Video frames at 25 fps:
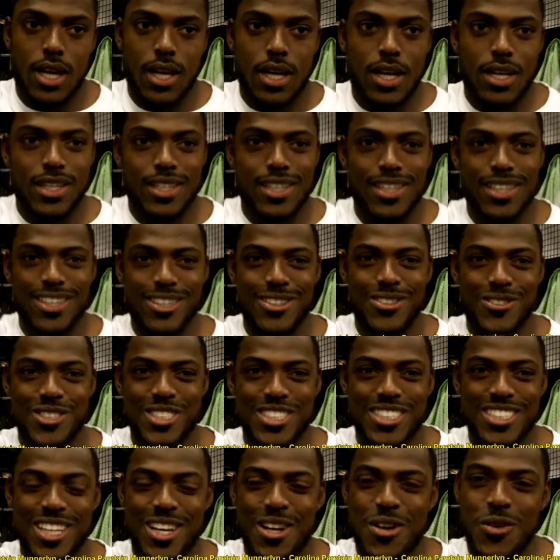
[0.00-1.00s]
Kenny
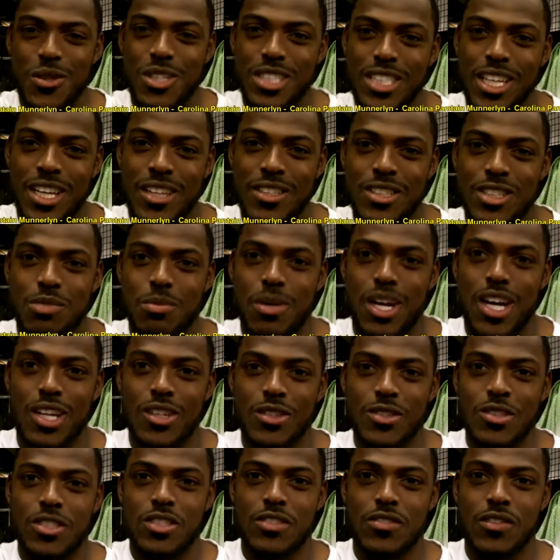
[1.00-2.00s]
was always had a
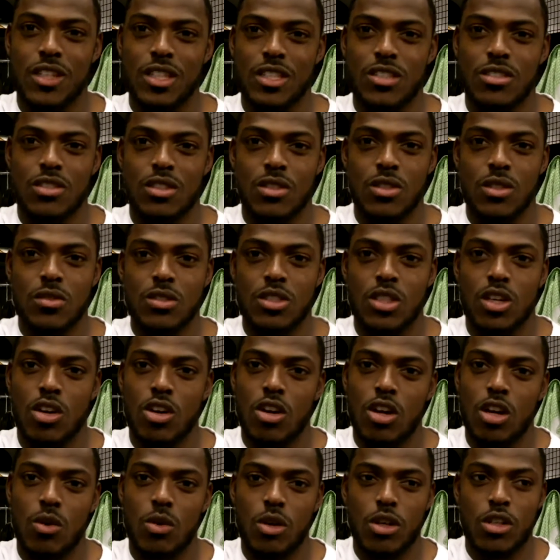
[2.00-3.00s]
smile on his face. He's a
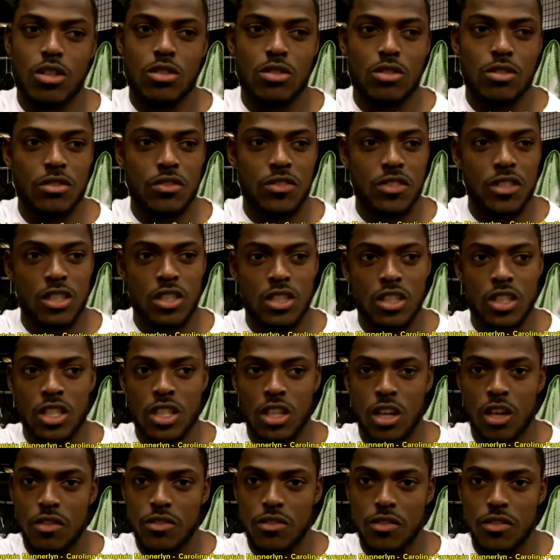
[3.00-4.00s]
hard worker on the field
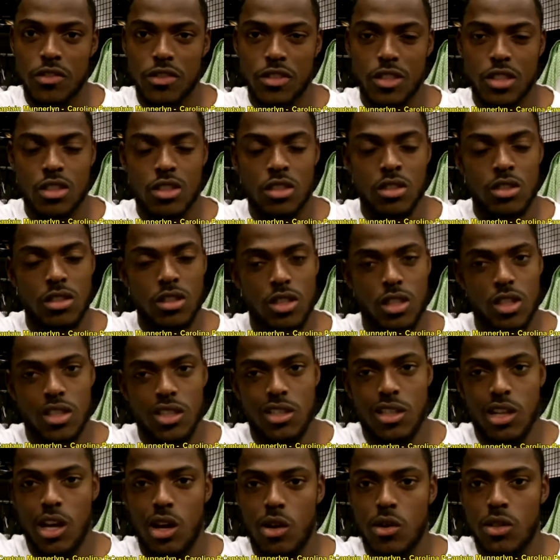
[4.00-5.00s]
and off the
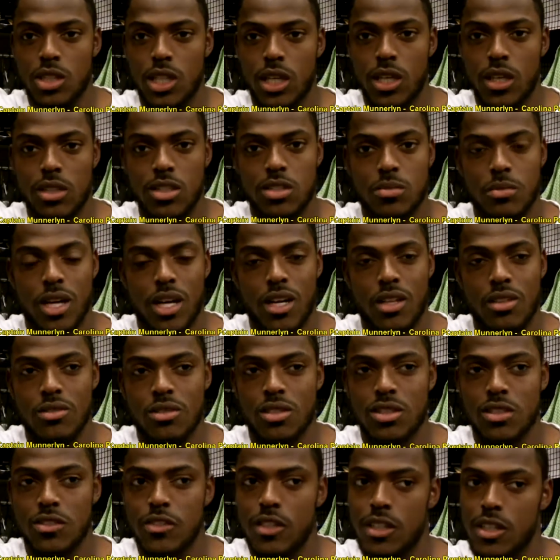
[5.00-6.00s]
field. Always had a smile on
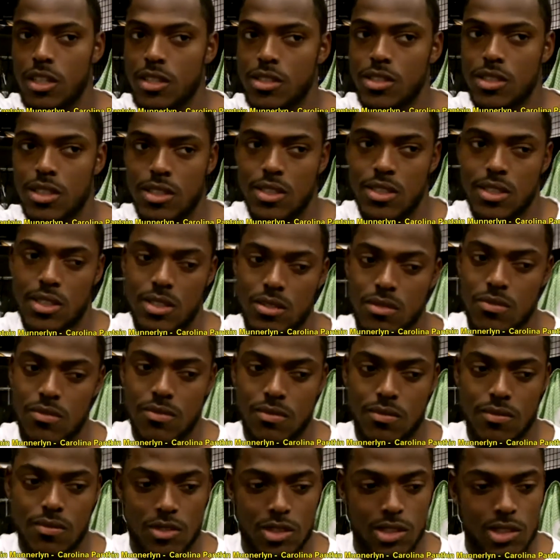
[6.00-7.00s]
his face and
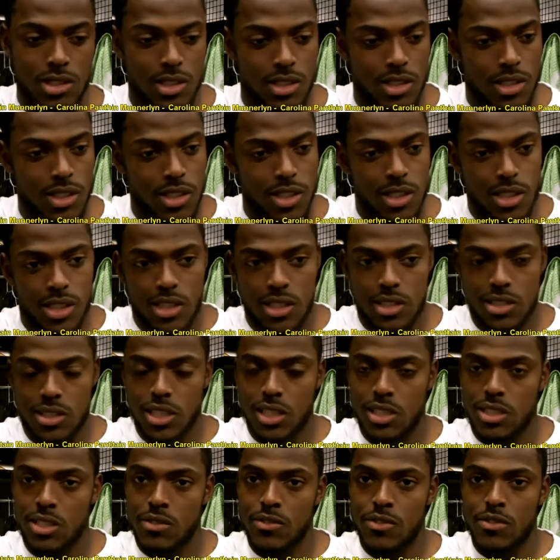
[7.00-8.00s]

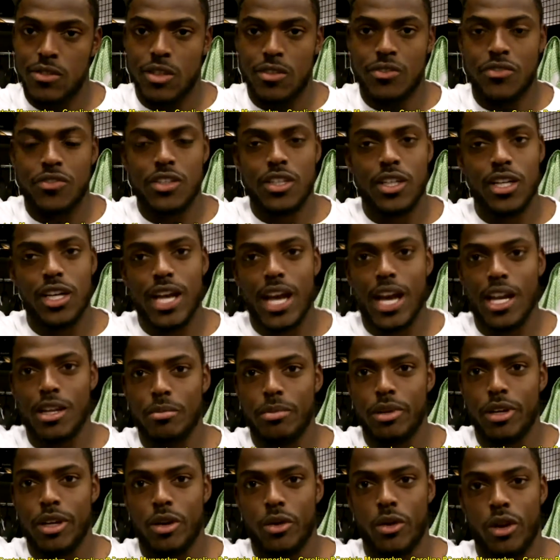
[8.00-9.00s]
just a fun guy to
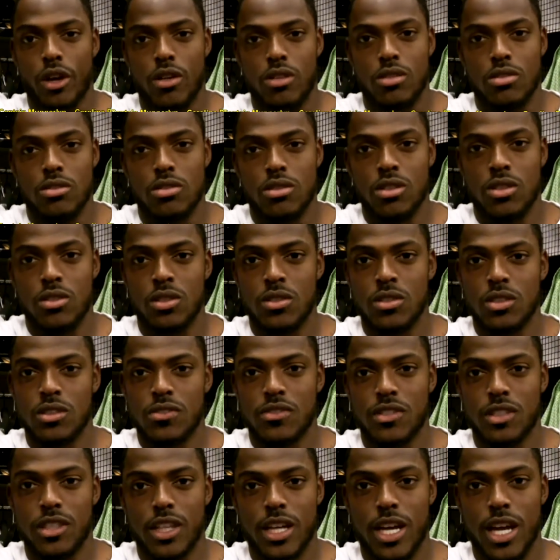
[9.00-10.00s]
be around. He's a
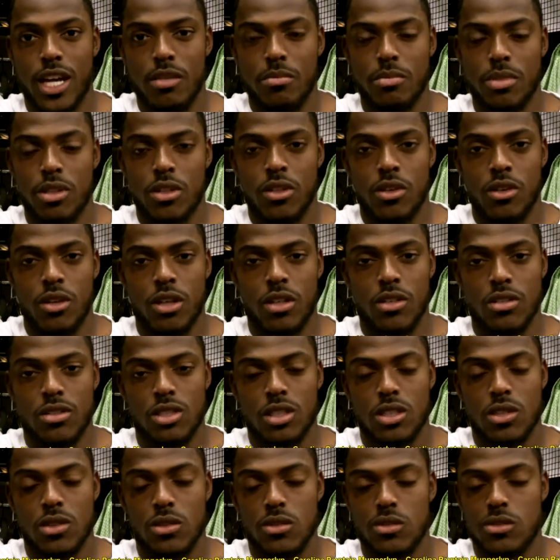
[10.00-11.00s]
fun guy to be around.
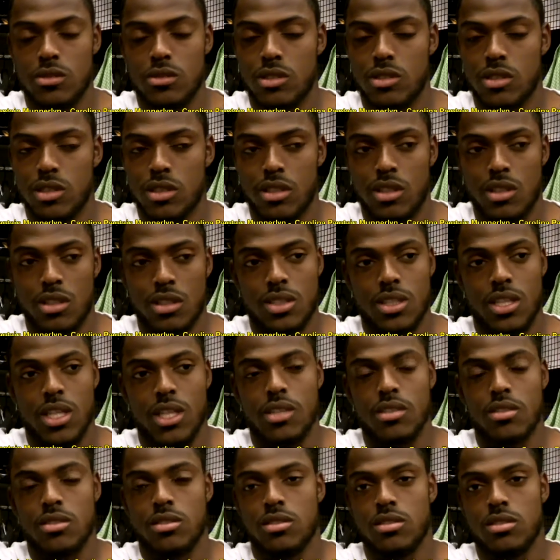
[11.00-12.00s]
So it's
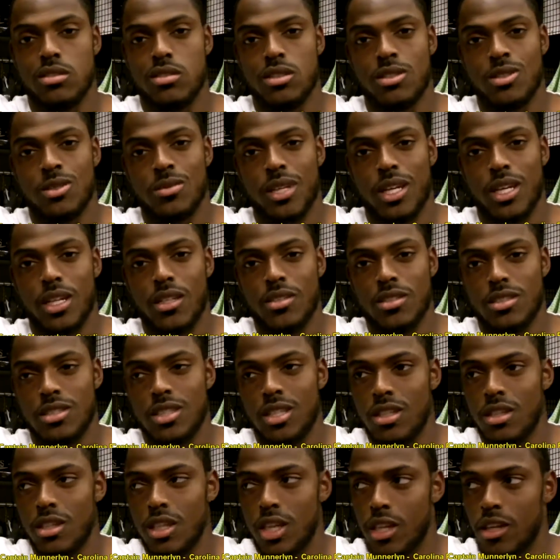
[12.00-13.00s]
kind of,
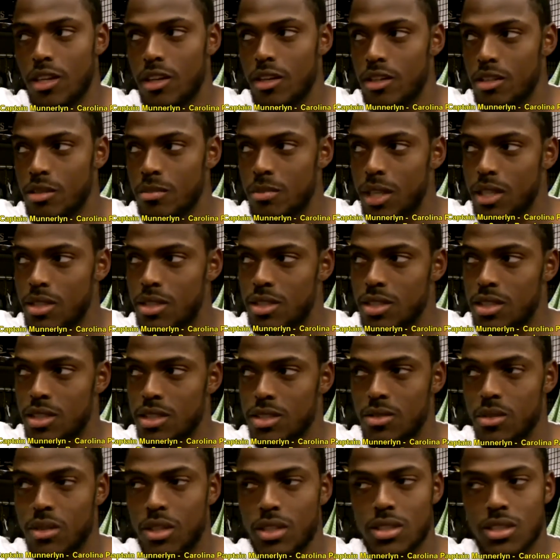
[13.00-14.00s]
still kind of hurt about the
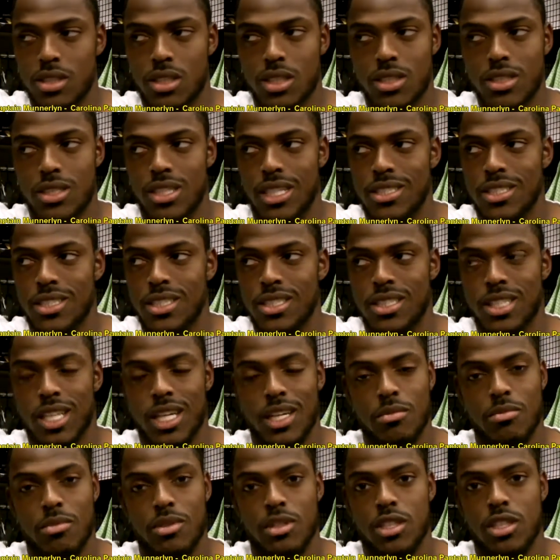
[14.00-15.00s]
situation because I just
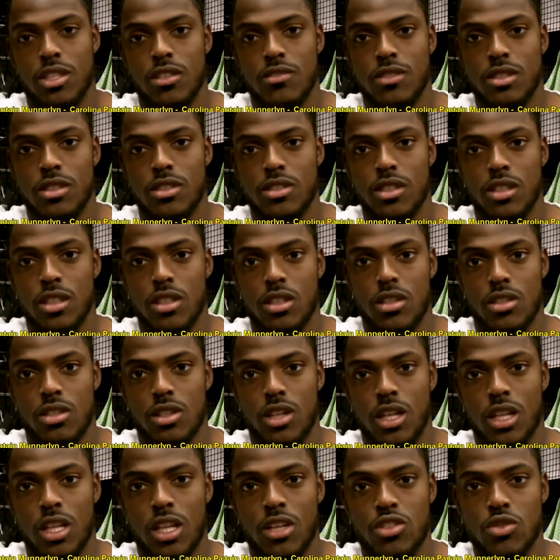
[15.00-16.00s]
can't believe it.
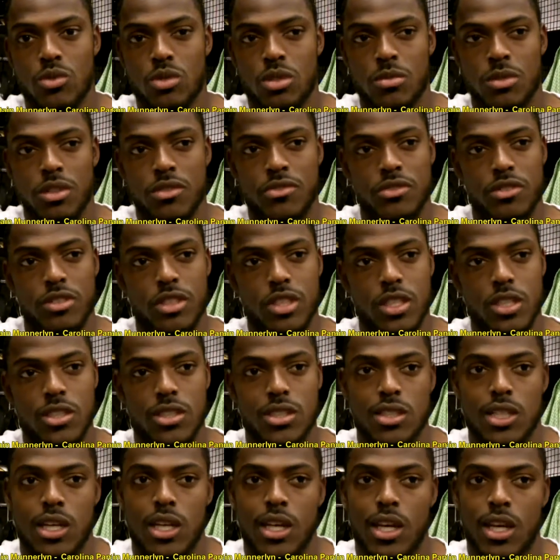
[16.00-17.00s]
I lost one of my friends,
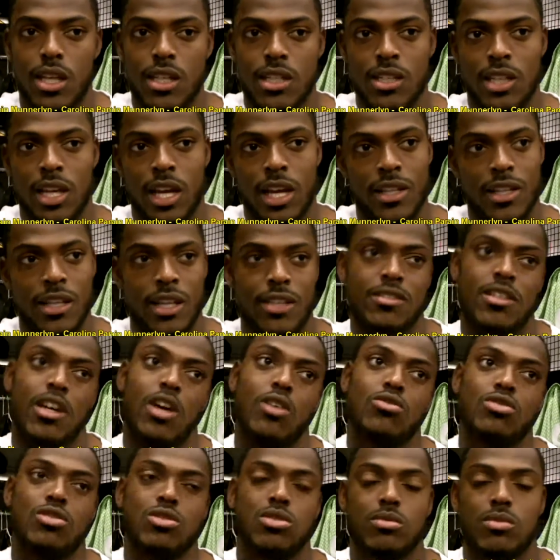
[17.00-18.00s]
and I
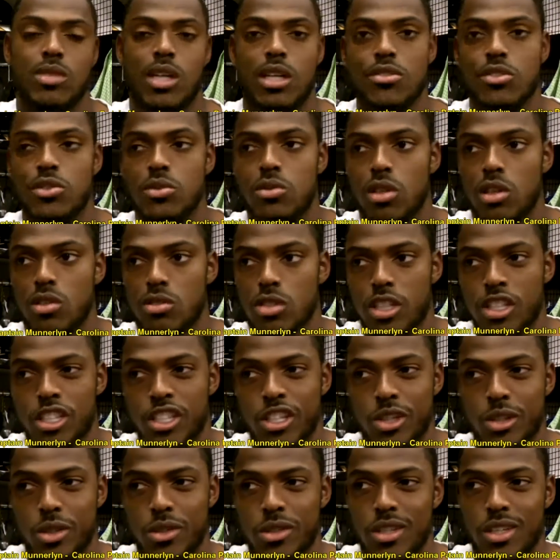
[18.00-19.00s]
talked to him not too long
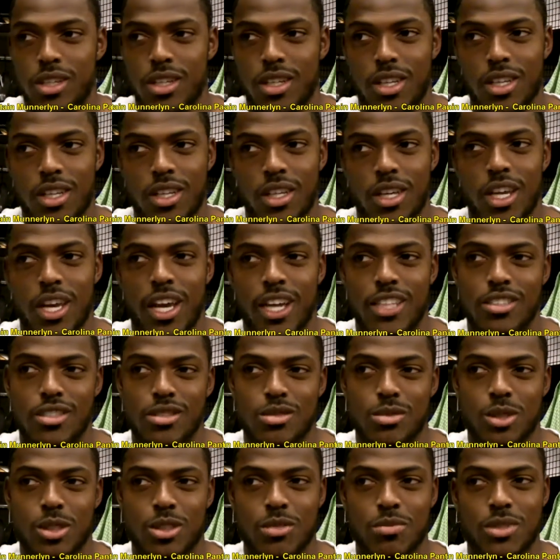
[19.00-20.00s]
ago. He actually
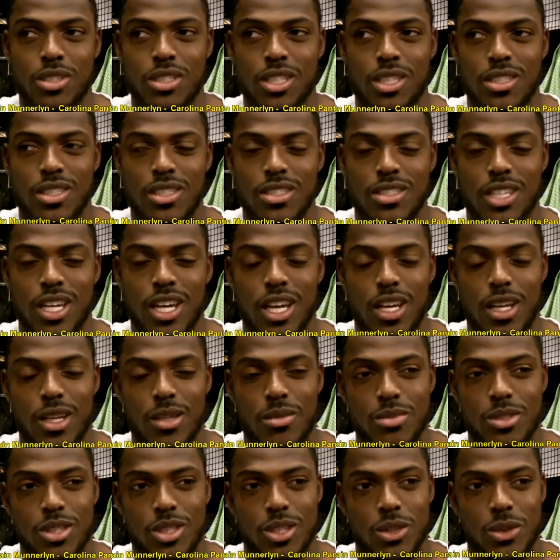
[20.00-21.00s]
should have been at this
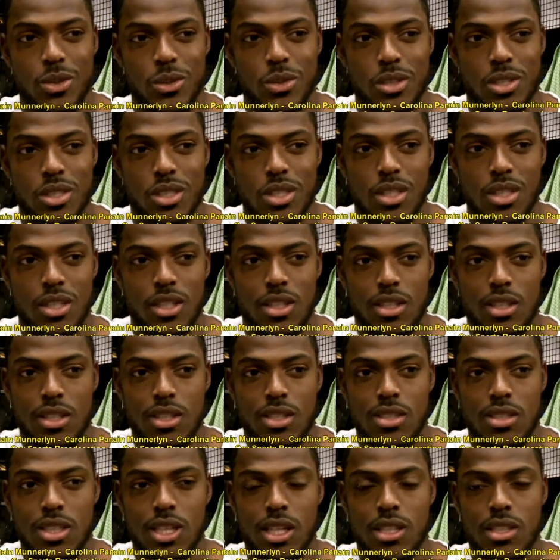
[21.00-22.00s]
game. So
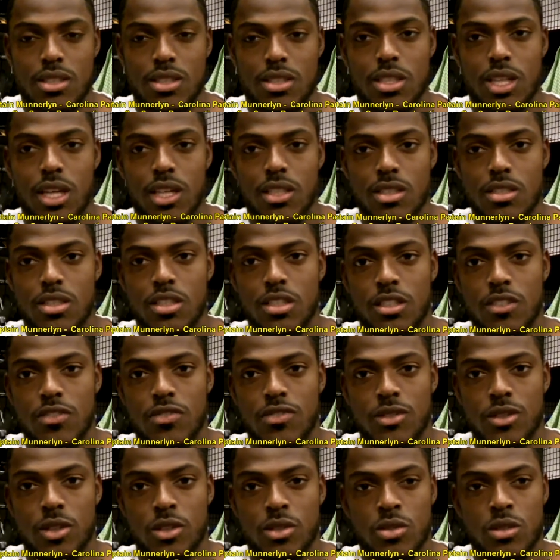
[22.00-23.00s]
it's kind of
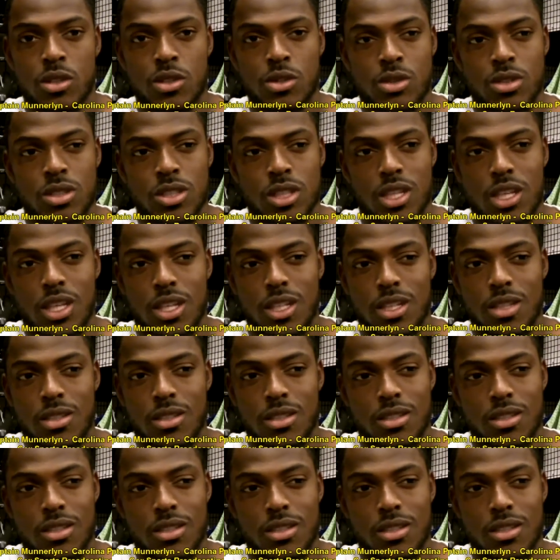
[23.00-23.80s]
tough on losing Kenny.